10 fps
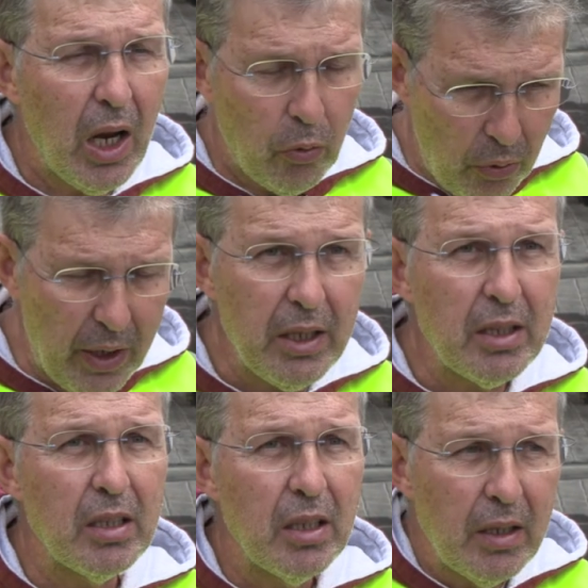Accurate
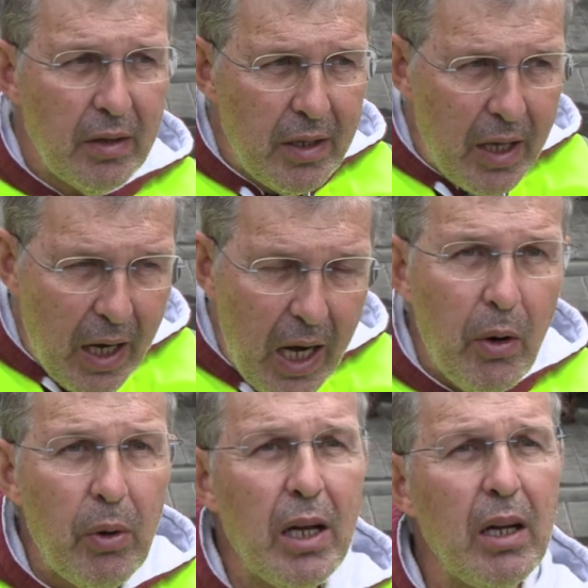the
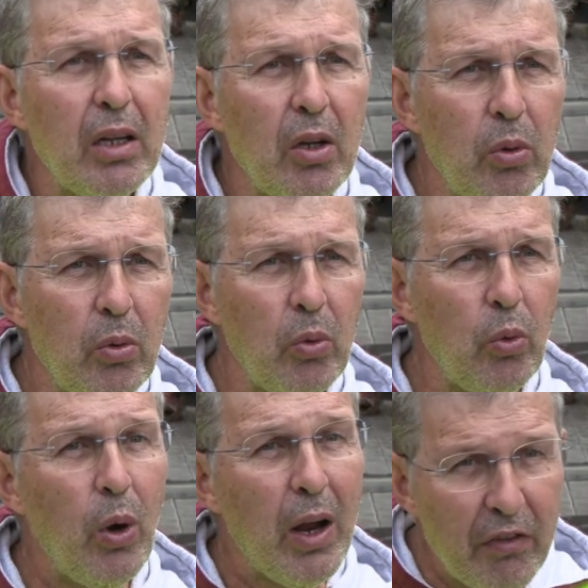area
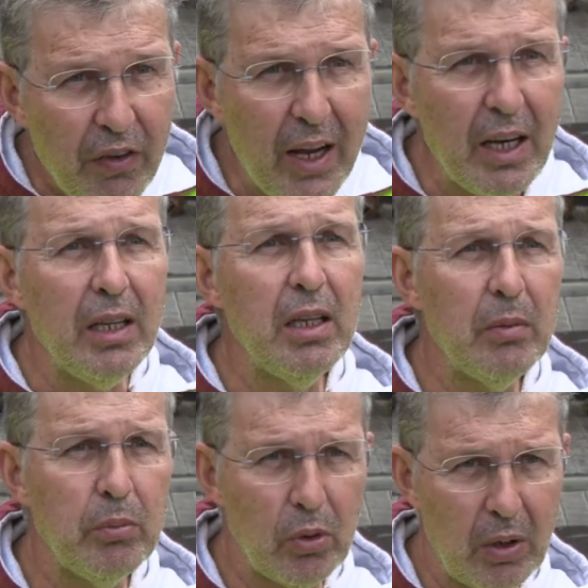where finally
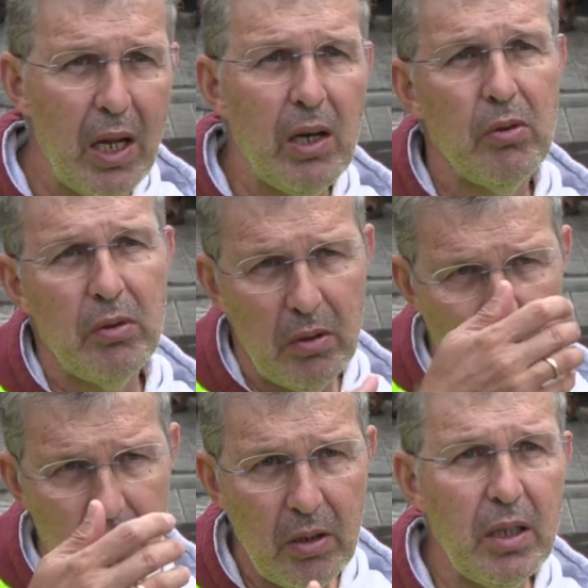volcano
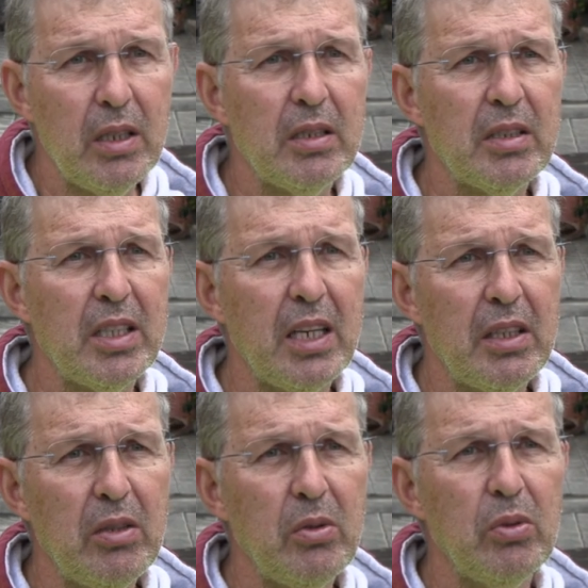uh,
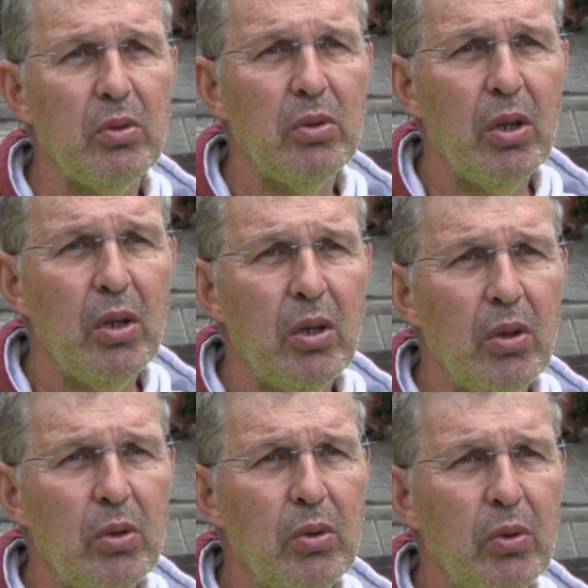starting to
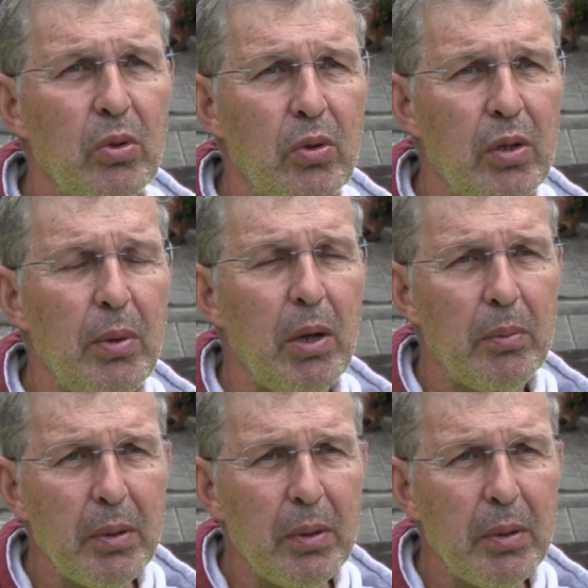to develop.